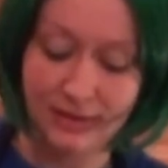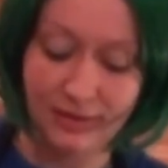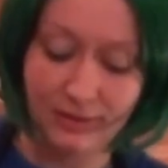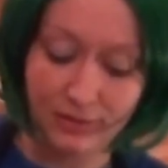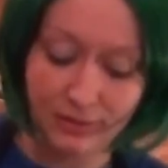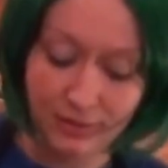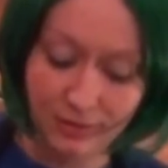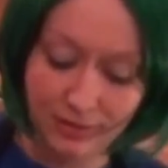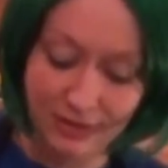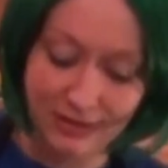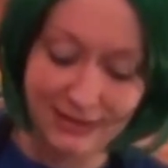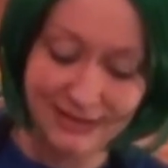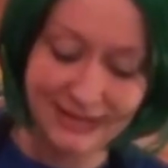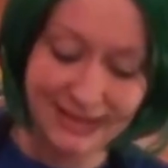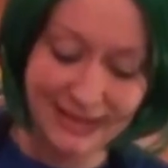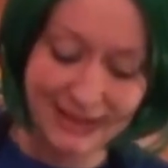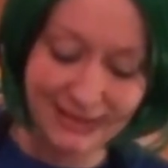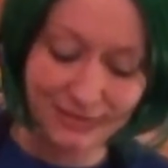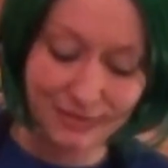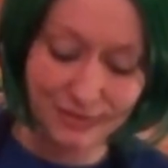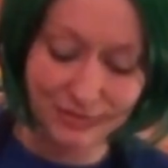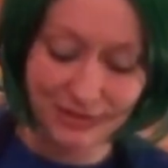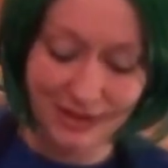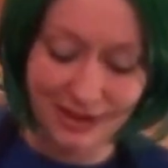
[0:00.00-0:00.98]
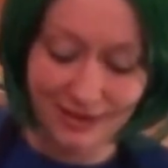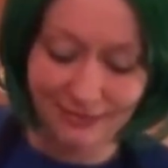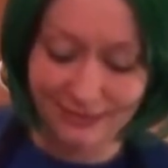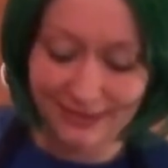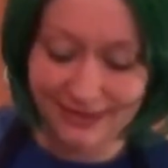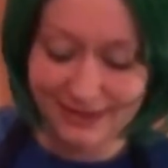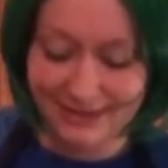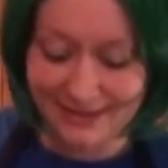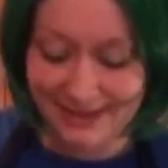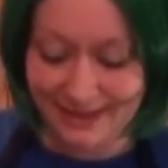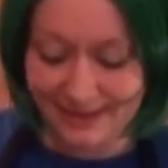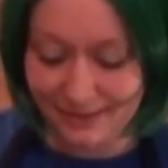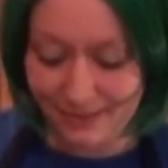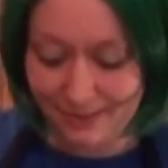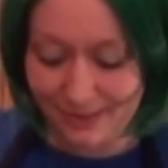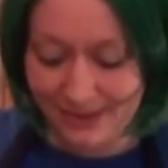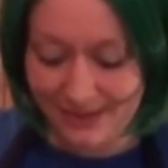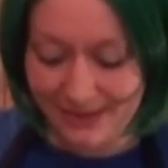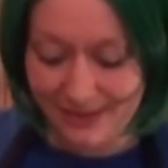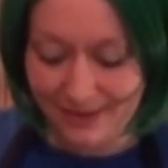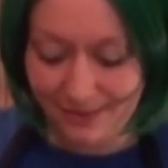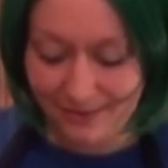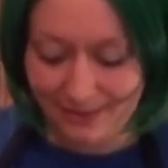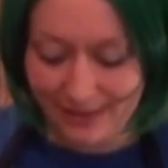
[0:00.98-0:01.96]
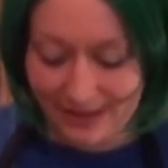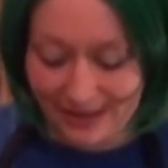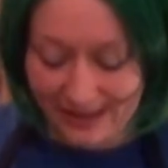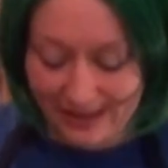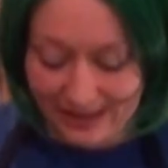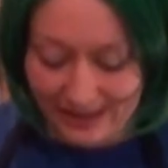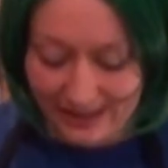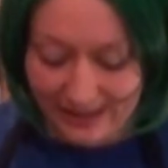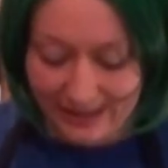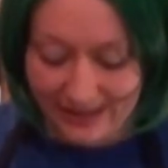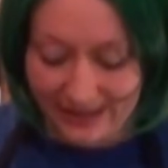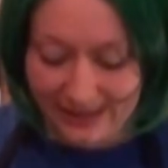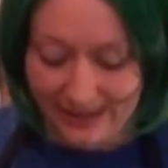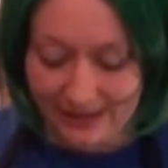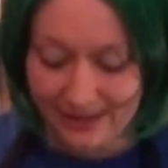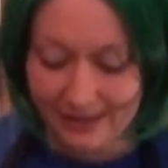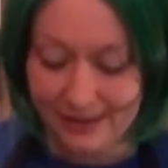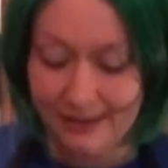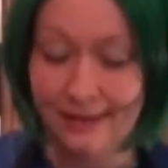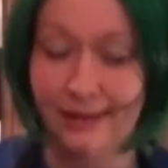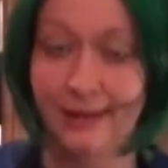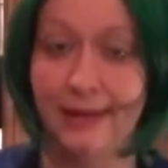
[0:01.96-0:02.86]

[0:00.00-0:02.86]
we're gonna take those off because guess what? They're ready to eat.